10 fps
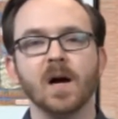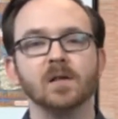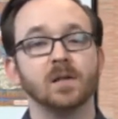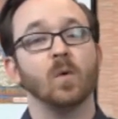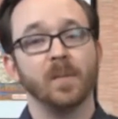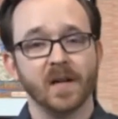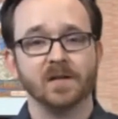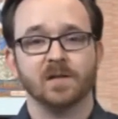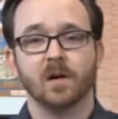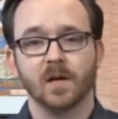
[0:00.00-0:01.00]
So we'll be getting
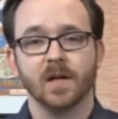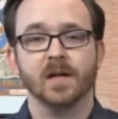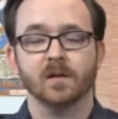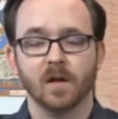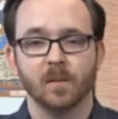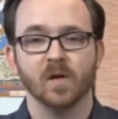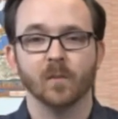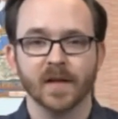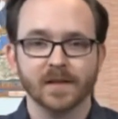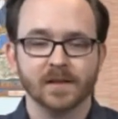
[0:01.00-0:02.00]
started in a couple of
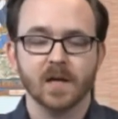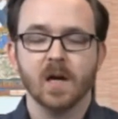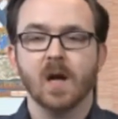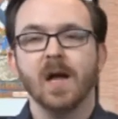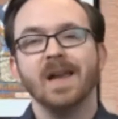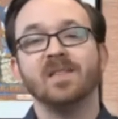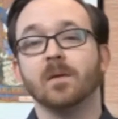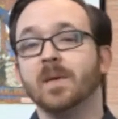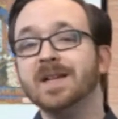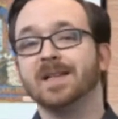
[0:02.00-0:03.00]
minutes. In the
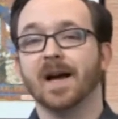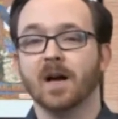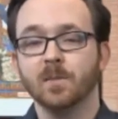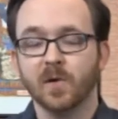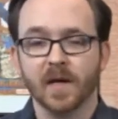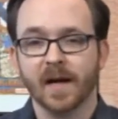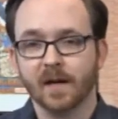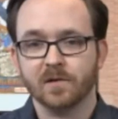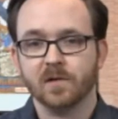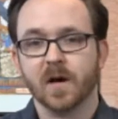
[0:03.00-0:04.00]
meantime, you can
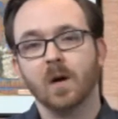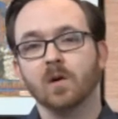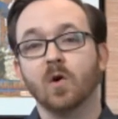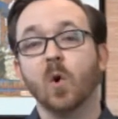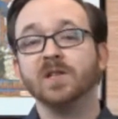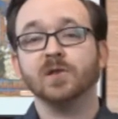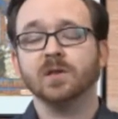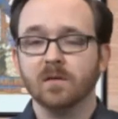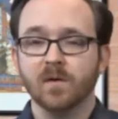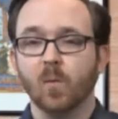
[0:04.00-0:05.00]
answer our
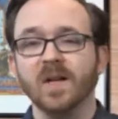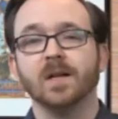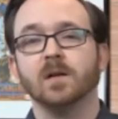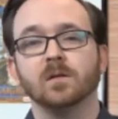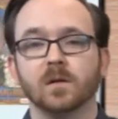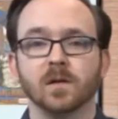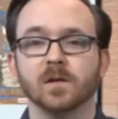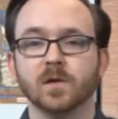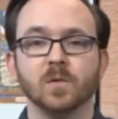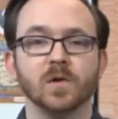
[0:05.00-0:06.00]
question of the week
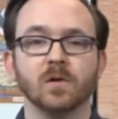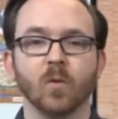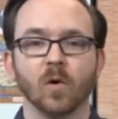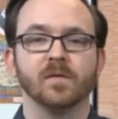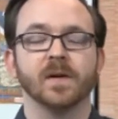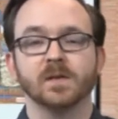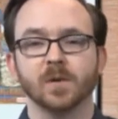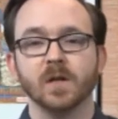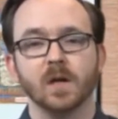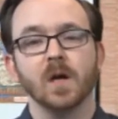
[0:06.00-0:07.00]
on YouTube or
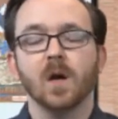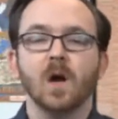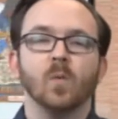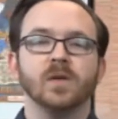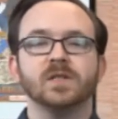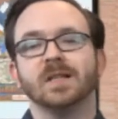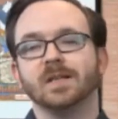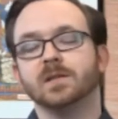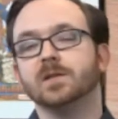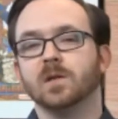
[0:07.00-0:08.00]
Facebook, which
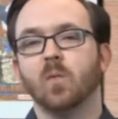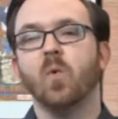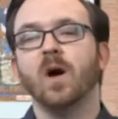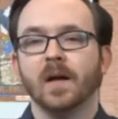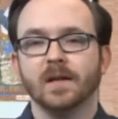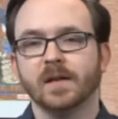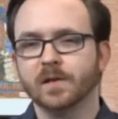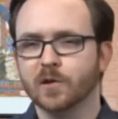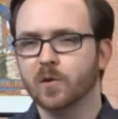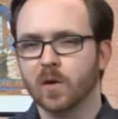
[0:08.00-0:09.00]
is, what
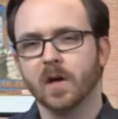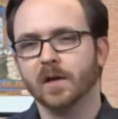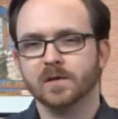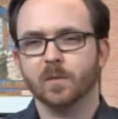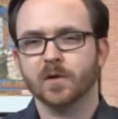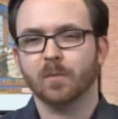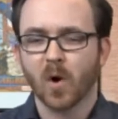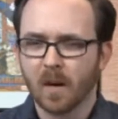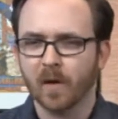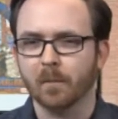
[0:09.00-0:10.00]
is your customer's
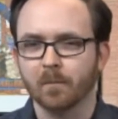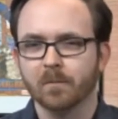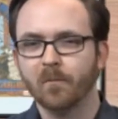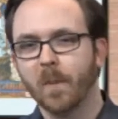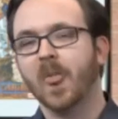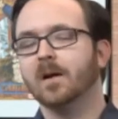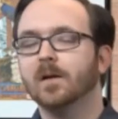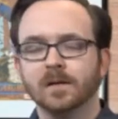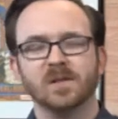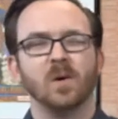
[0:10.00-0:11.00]
problem?
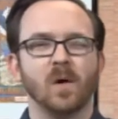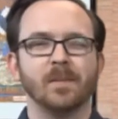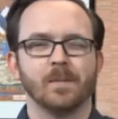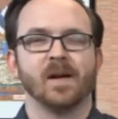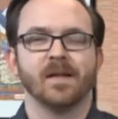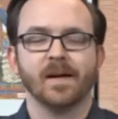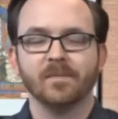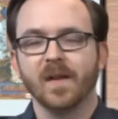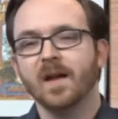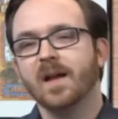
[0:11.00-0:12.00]
What do I mean by
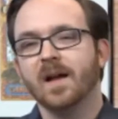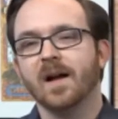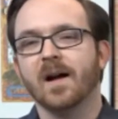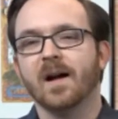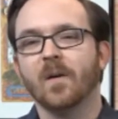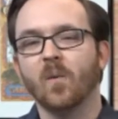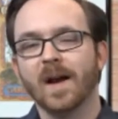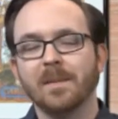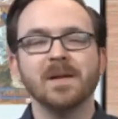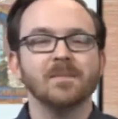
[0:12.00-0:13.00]
that?
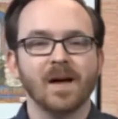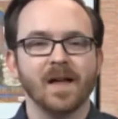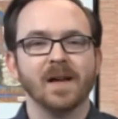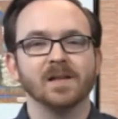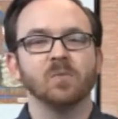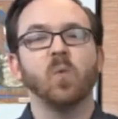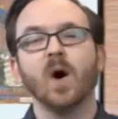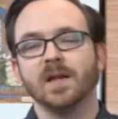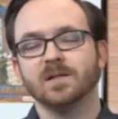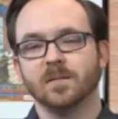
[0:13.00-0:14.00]
What I mean by that is,
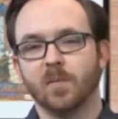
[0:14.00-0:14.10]
what is the